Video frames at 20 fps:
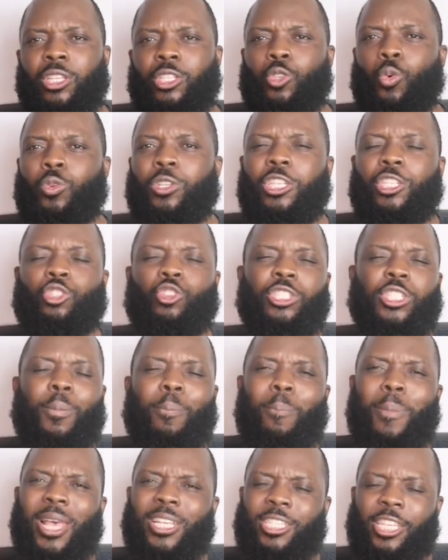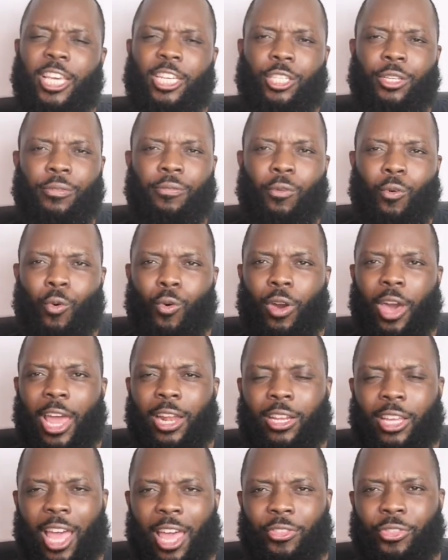So this is just a message for
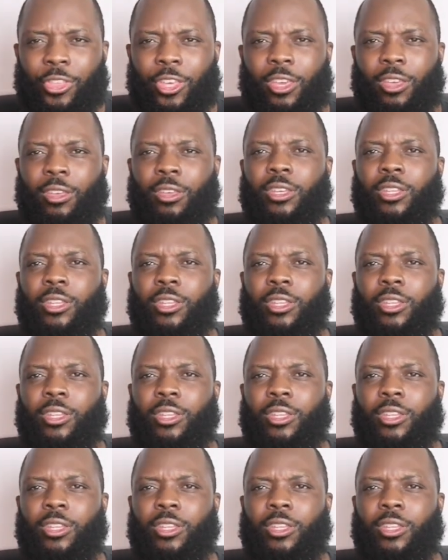Cathey.